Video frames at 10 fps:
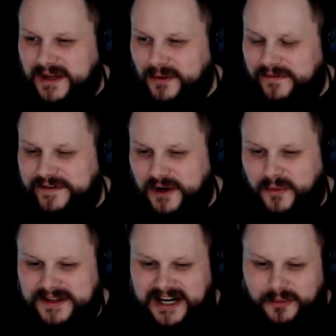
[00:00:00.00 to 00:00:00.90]

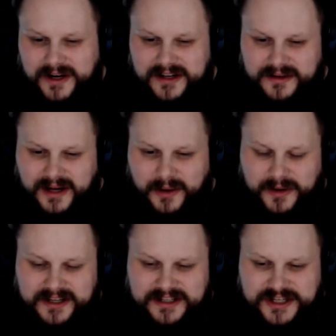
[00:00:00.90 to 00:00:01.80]

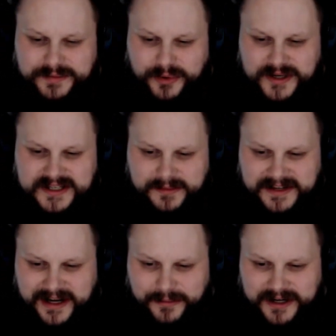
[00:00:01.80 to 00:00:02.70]
wanted to just point
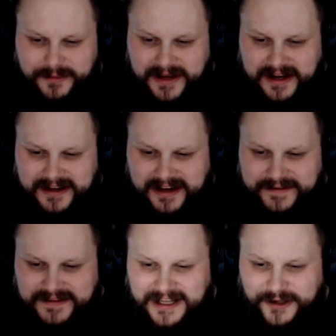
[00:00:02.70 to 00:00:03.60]
something out. Bring it back.
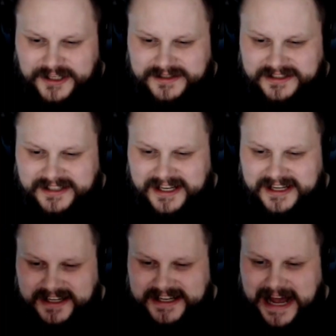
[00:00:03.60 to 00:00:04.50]
I lost.
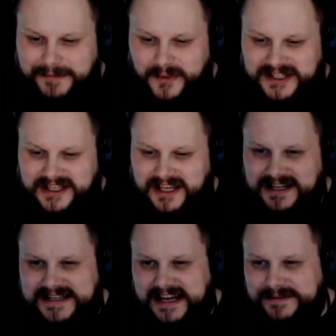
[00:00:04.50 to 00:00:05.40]
He got me with the
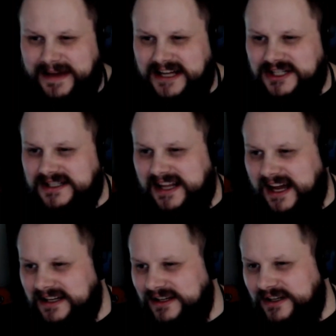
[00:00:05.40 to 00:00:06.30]
king size matches
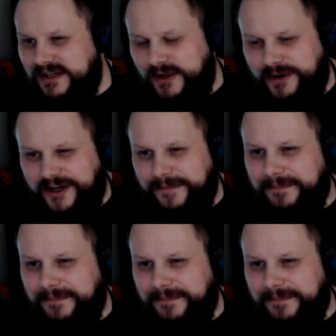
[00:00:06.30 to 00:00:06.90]
line. Hold up.